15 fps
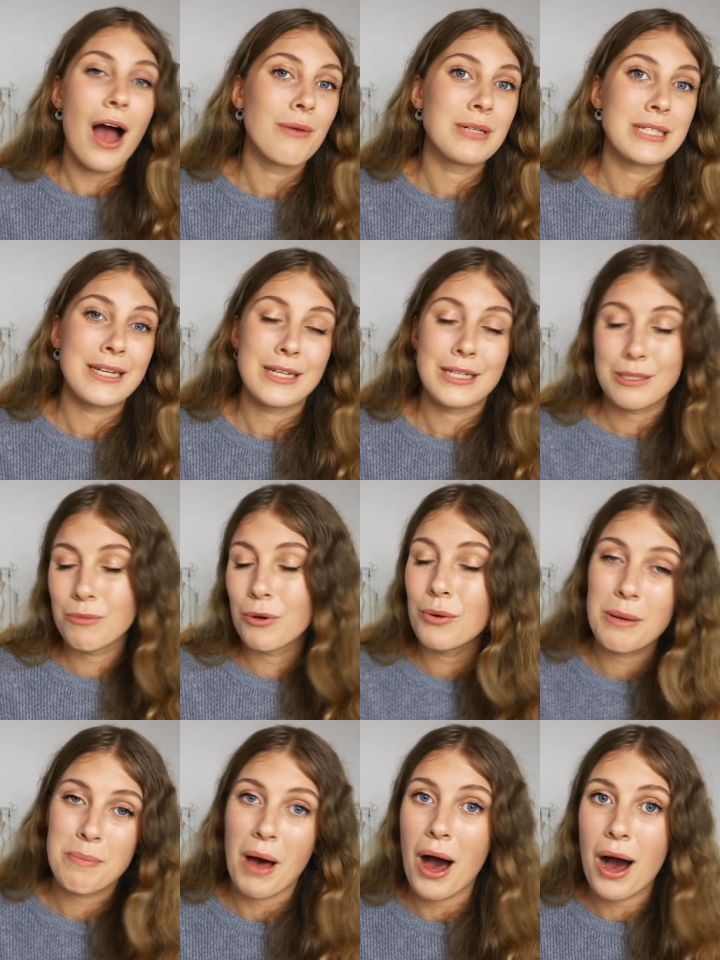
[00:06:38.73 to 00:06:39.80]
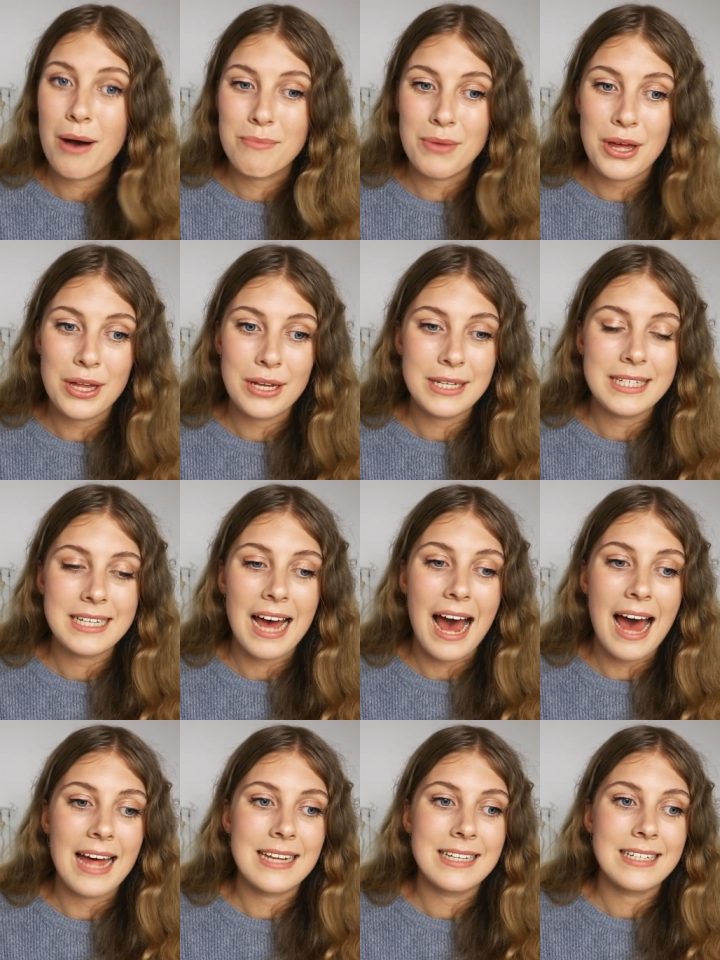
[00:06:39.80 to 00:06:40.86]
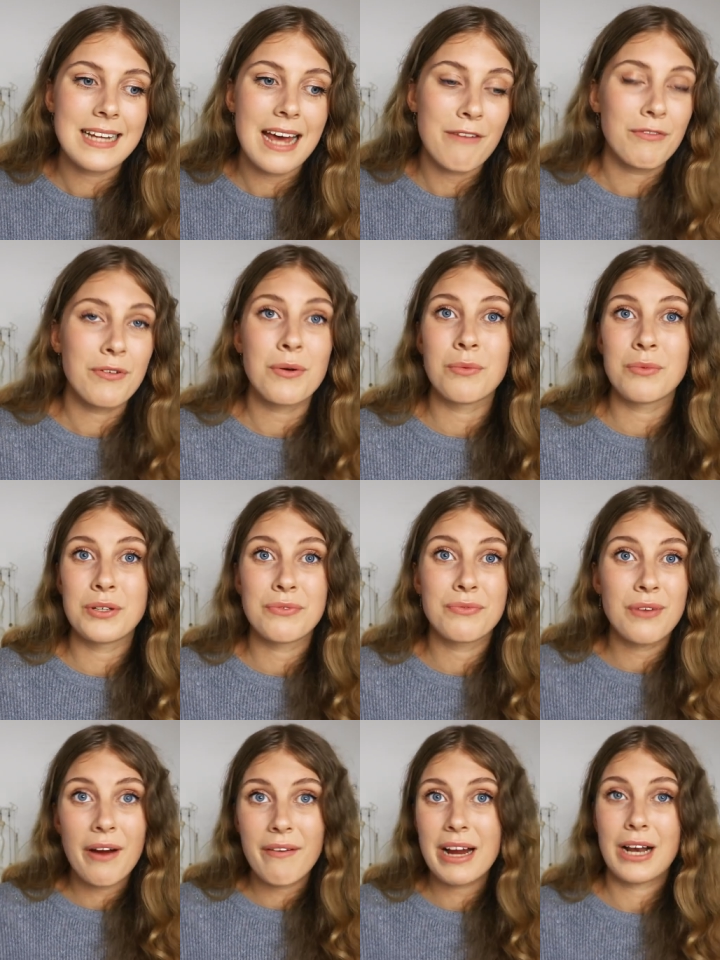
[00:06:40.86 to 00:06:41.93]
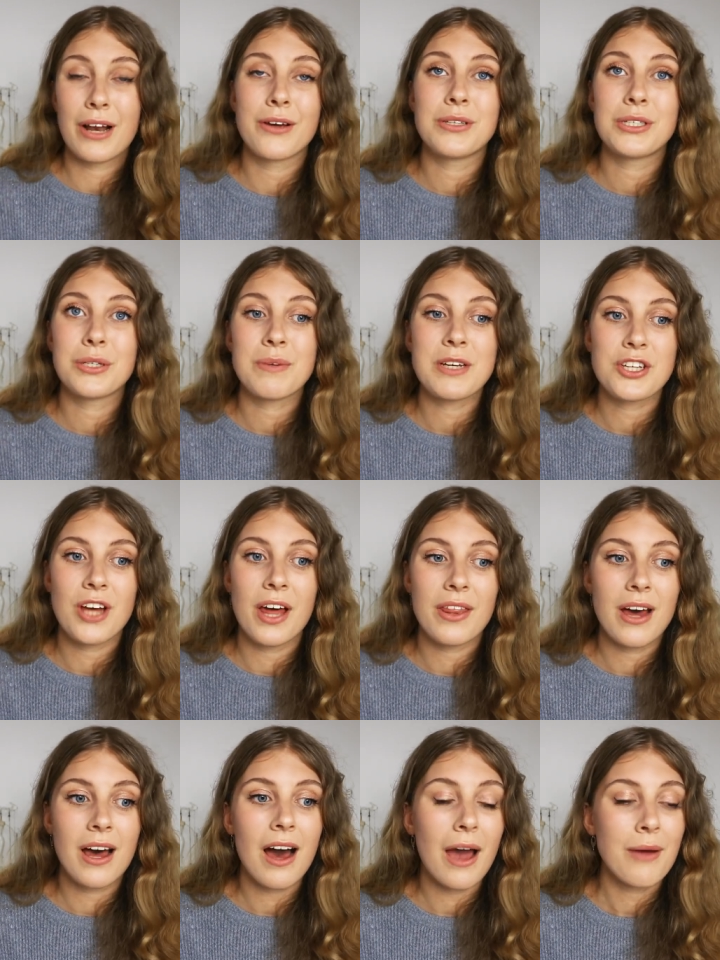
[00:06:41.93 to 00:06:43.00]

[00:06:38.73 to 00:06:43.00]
I was in a small apartment and everyone was very close to each other.